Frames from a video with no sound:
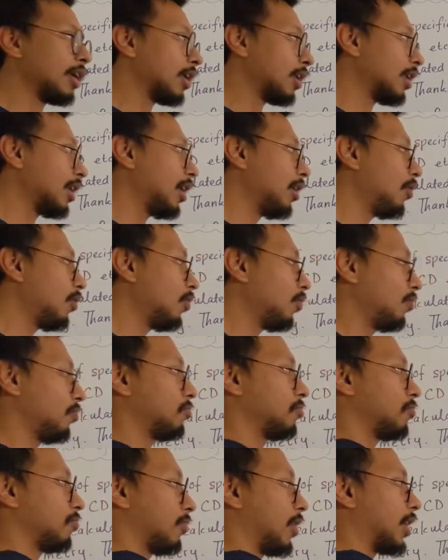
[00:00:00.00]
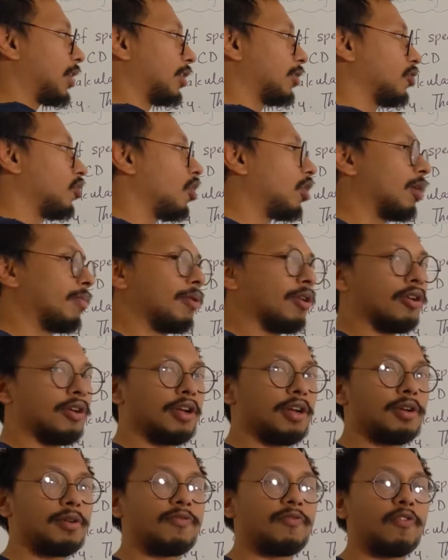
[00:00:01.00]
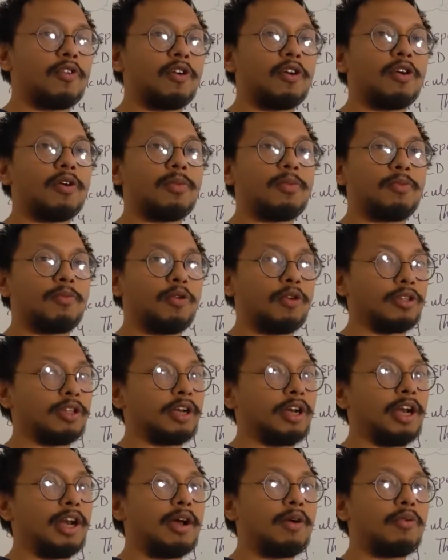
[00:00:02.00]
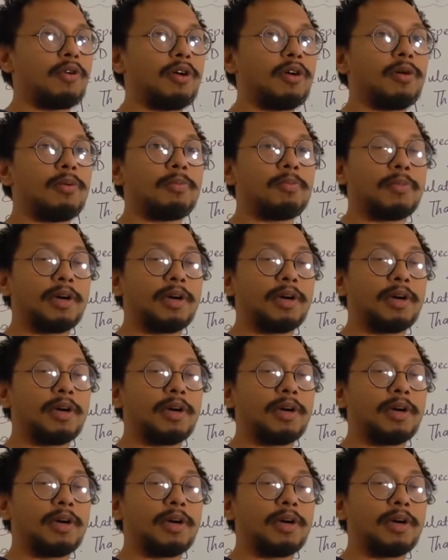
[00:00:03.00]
Now I can talk about it for more than an hour,